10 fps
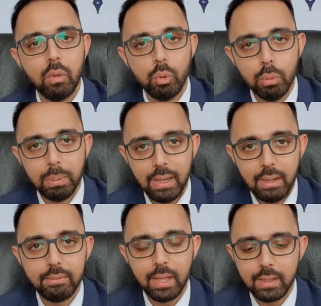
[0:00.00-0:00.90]
you
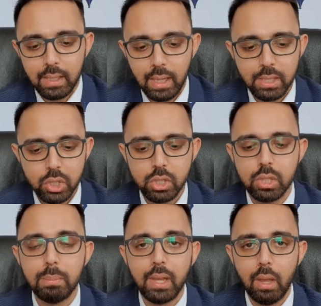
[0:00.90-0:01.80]
believe that the
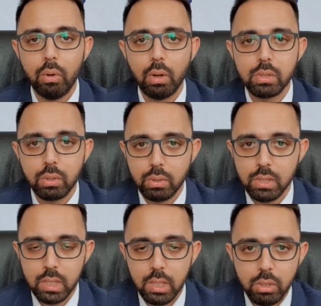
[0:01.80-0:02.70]
relationship cannot
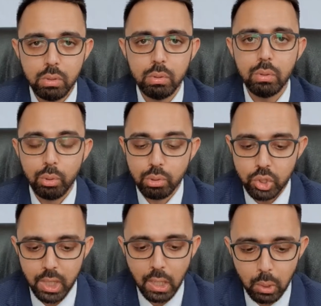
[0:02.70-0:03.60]
continue, you
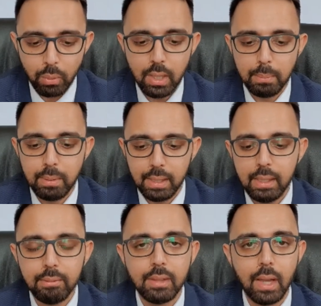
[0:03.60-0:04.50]
genuinely
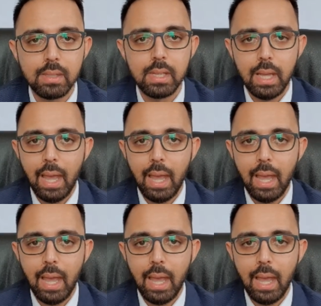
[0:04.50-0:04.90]
believe that,